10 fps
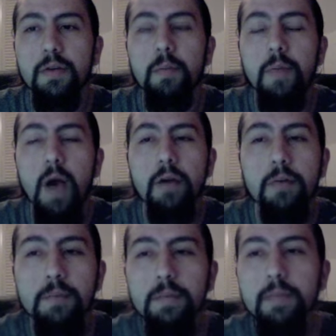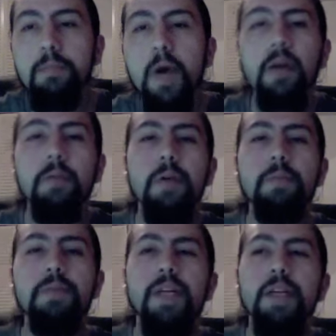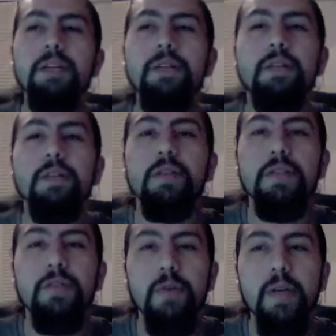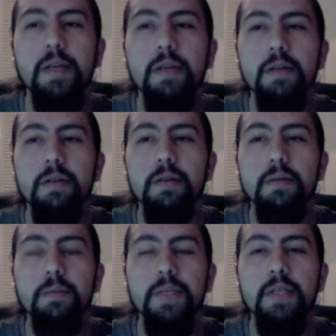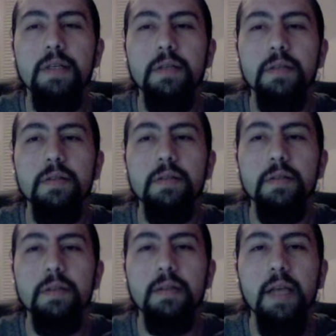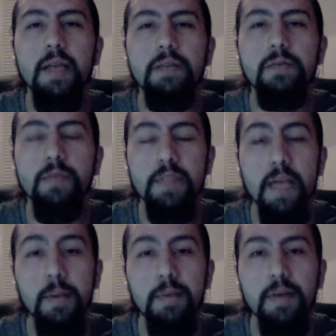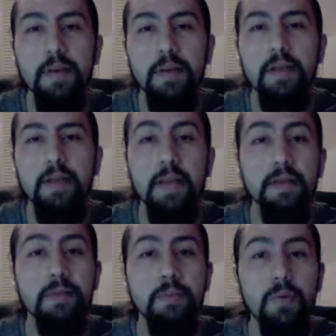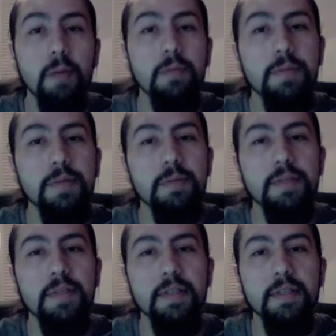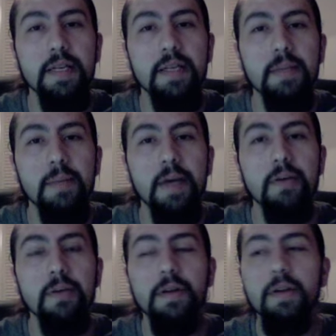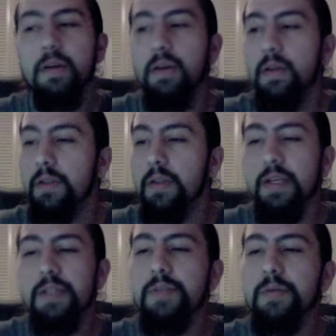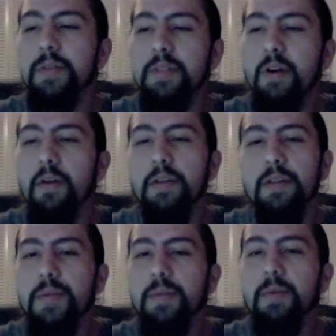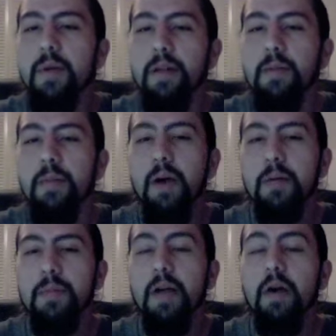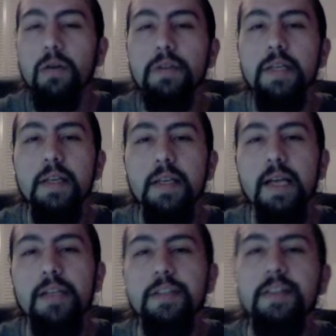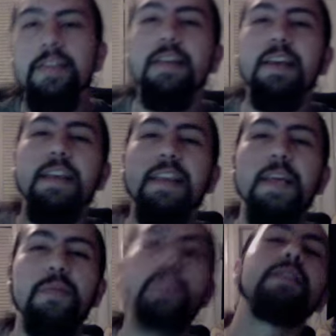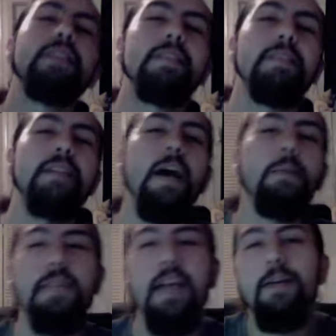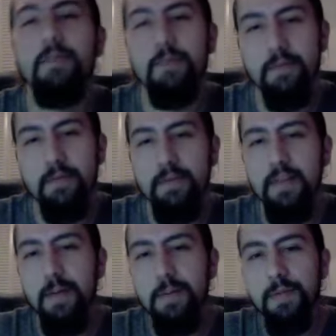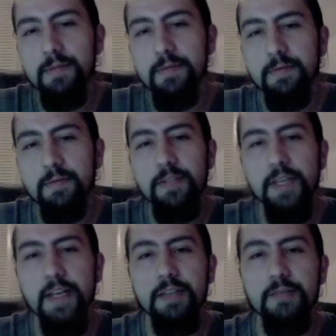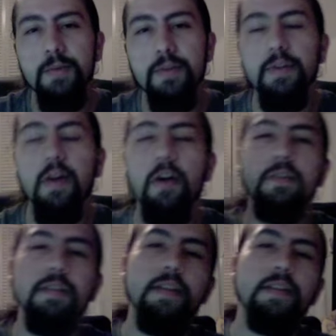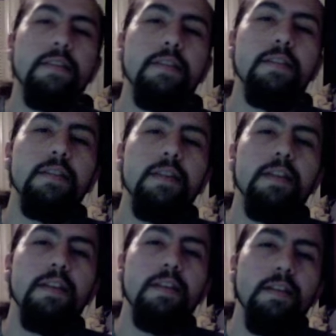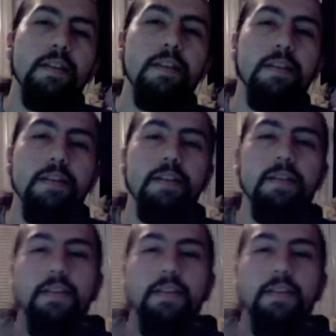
bottom up change is great, because that's what's happening, and that's probably what's going to take them out. The issue is all these people on the bottom that aren't taking action, they believe it's a top-down type of change, where all of a sudden the